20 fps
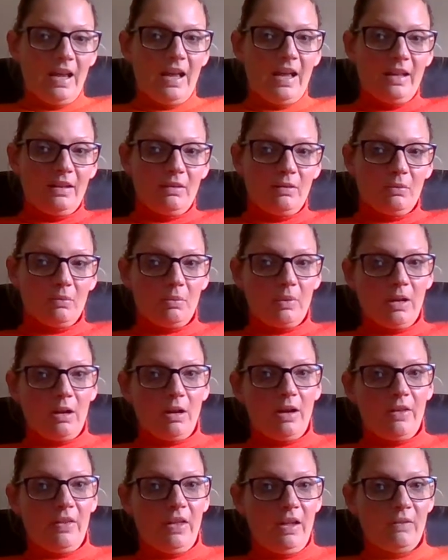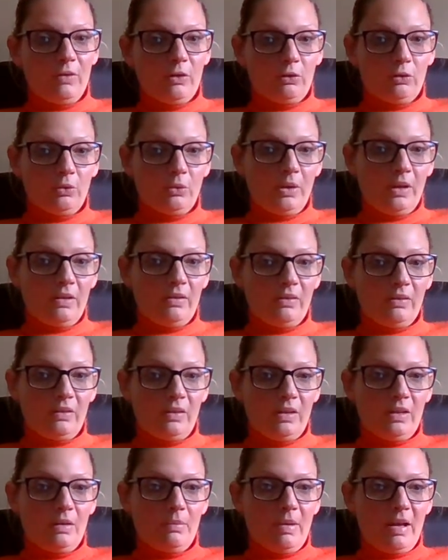And we either have a
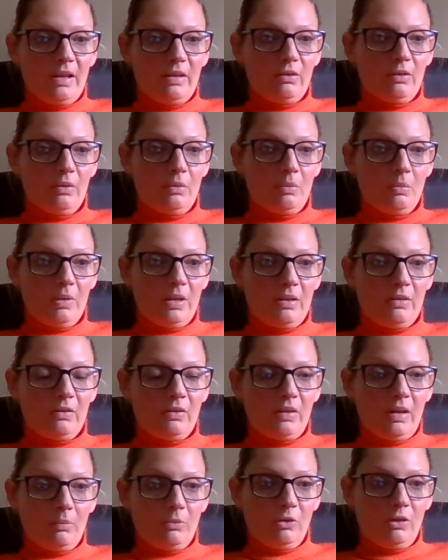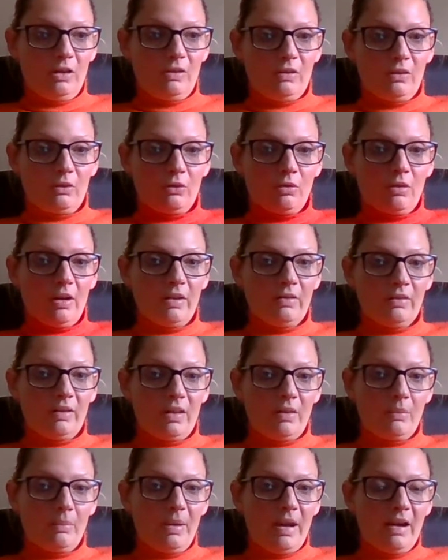choice in humanity, we accept Jesus Christ
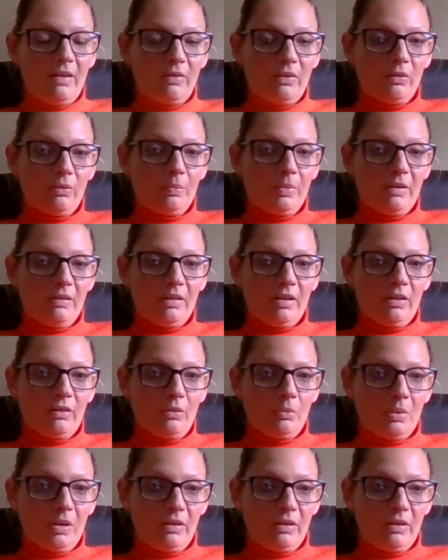and have the power of the Spirit in us,